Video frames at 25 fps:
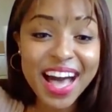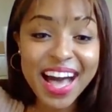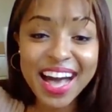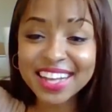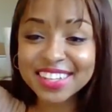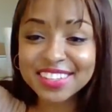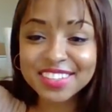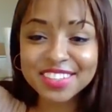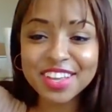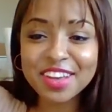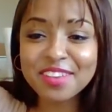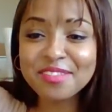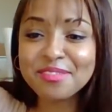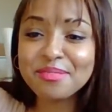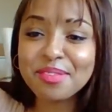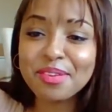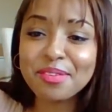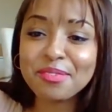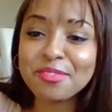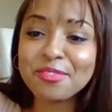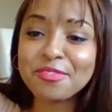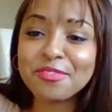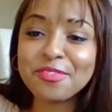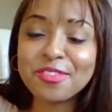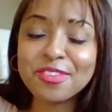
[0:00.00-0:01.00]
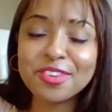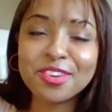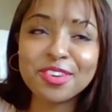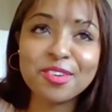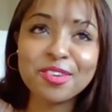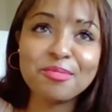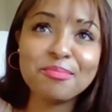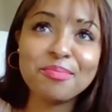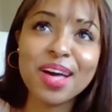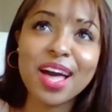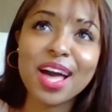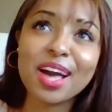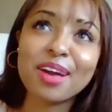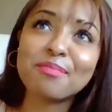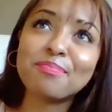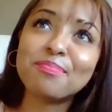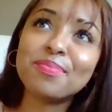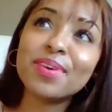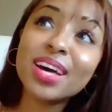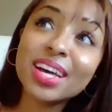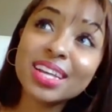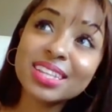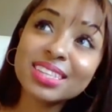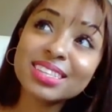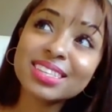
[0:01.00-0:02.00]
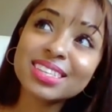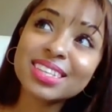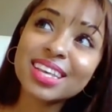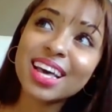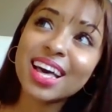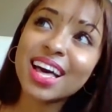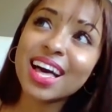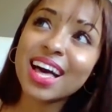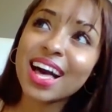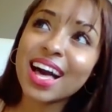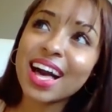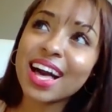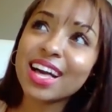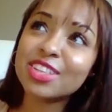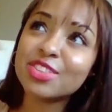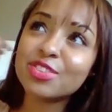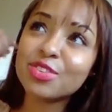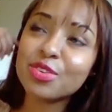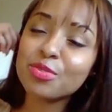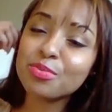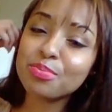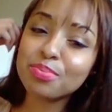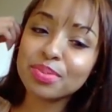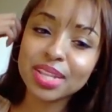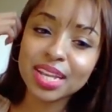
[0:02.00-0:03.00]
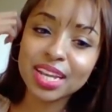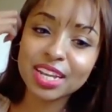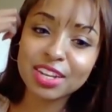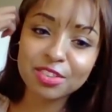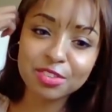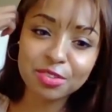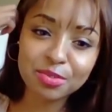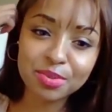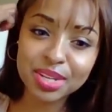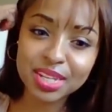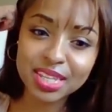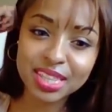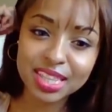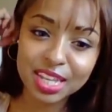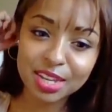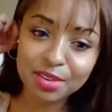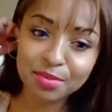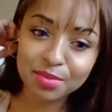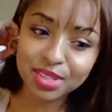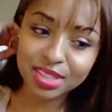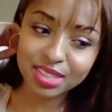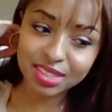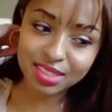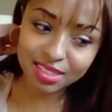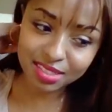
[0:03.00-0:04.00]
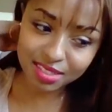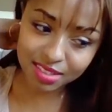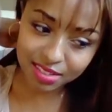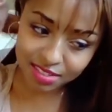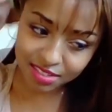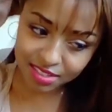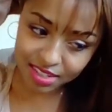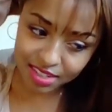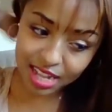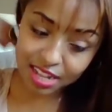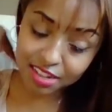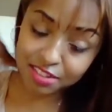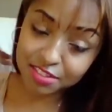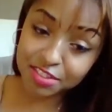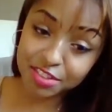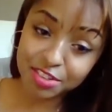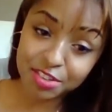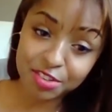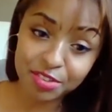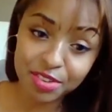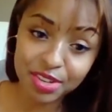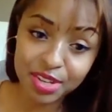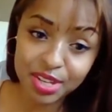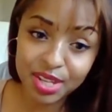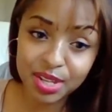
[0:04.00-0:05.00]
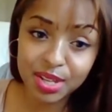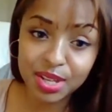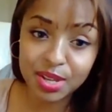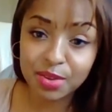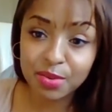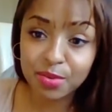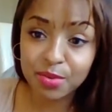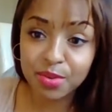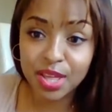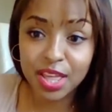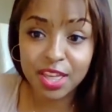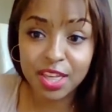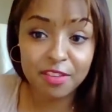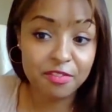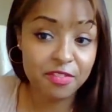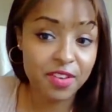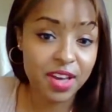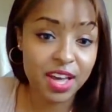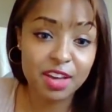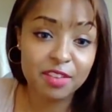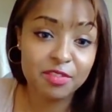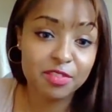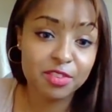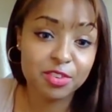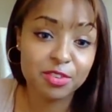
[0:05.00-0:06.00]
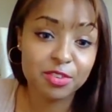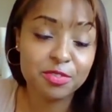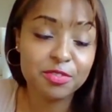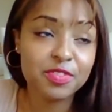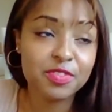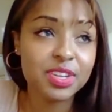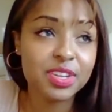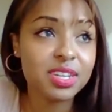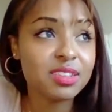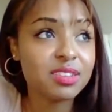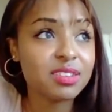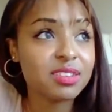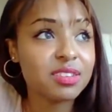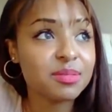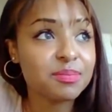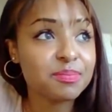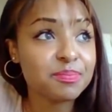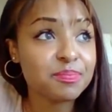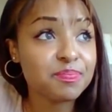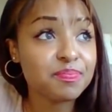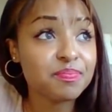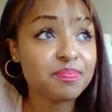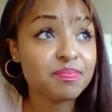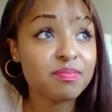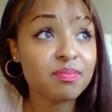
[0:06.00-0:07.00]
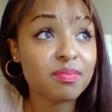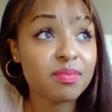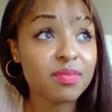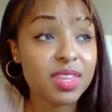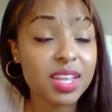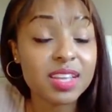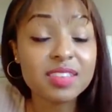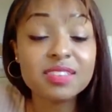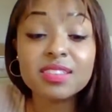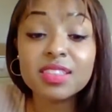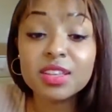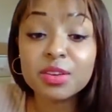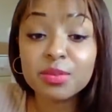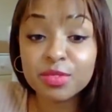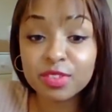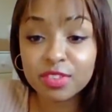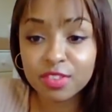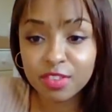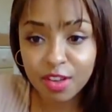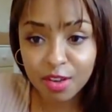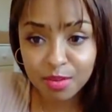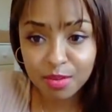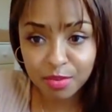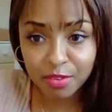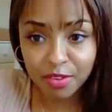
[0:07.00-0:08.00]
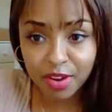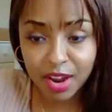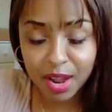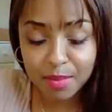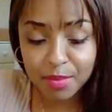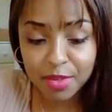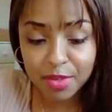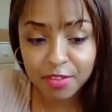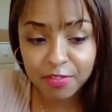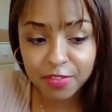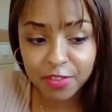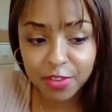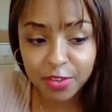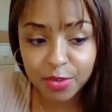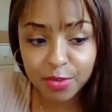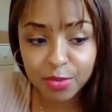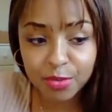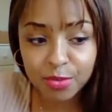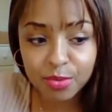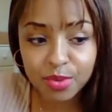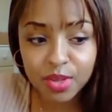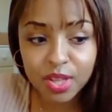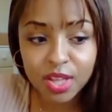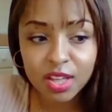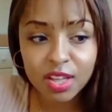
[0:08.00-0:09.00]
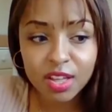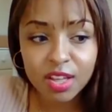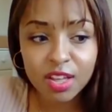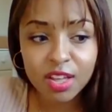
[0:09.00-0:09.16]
I just haven't been able to afford to go back, but I don't plan to do anything with the geology degree if I ever do finish. That's the thing with the talk program. If you